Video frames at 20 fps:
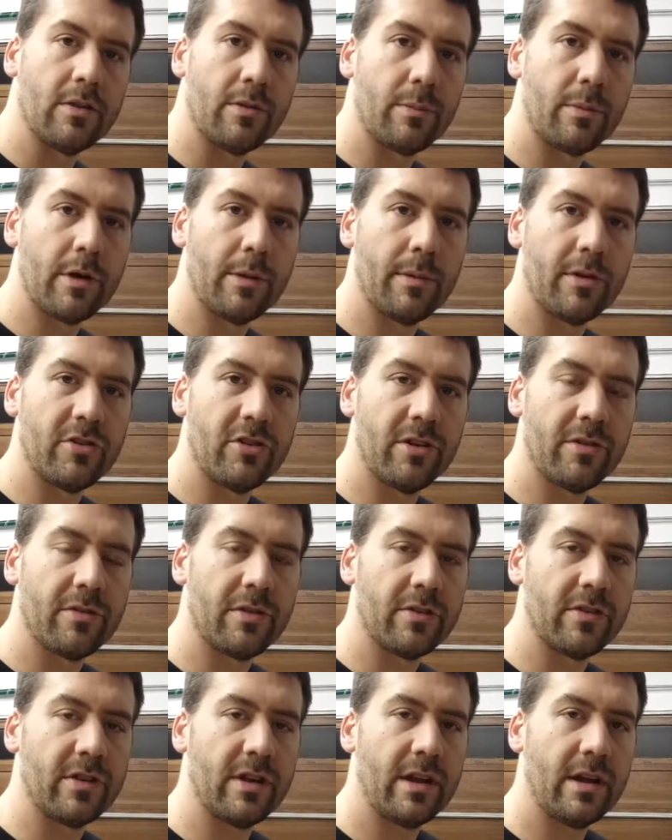pretty much it for
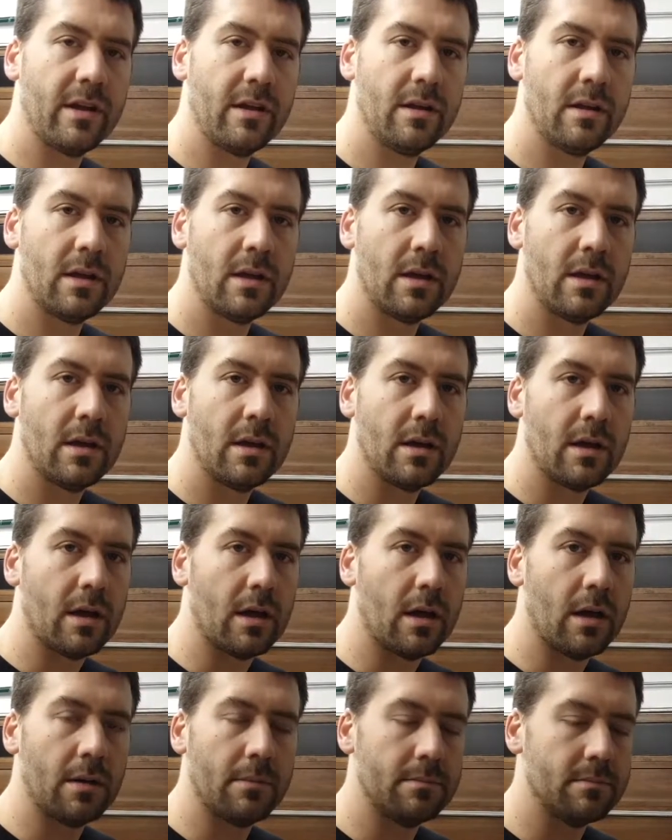today.
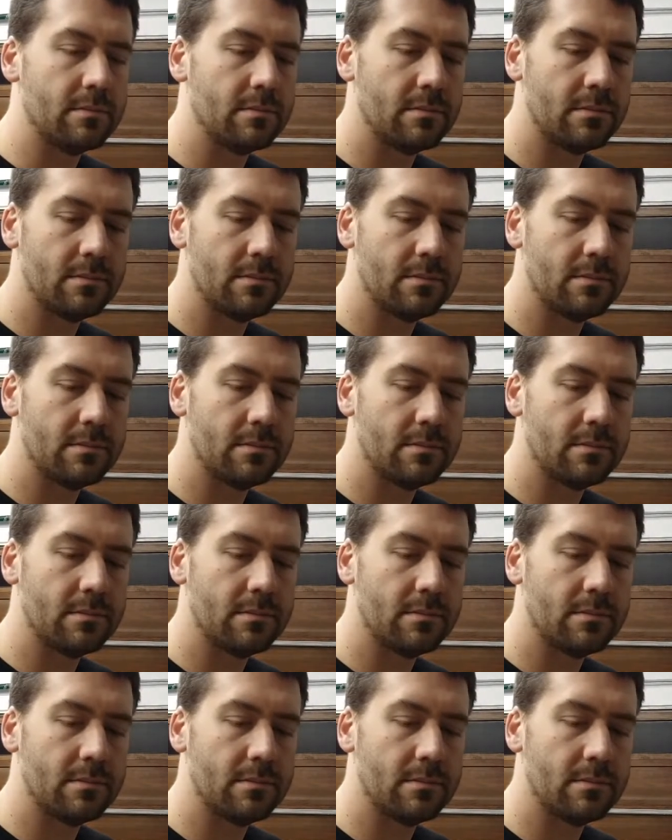Have